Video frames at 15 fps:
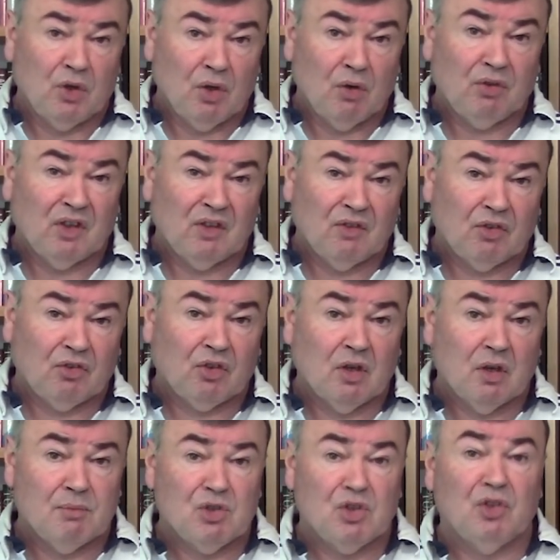using the
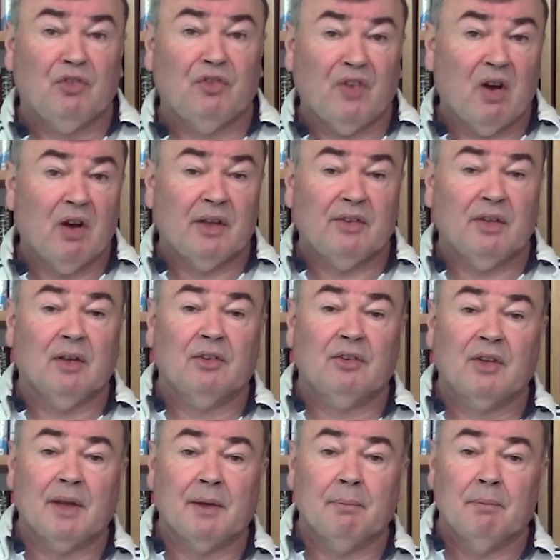skirmisher's fire
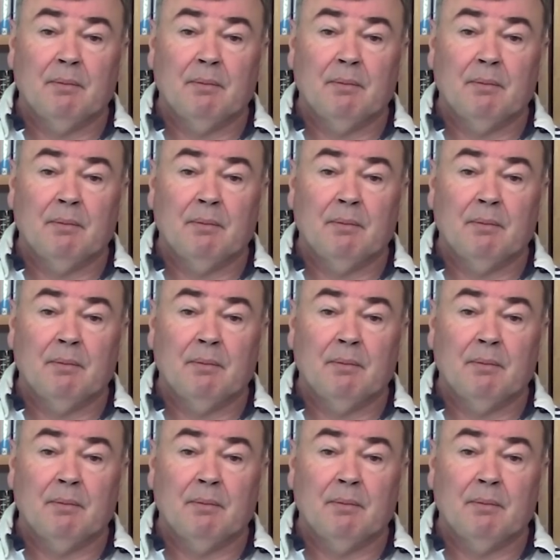tasking.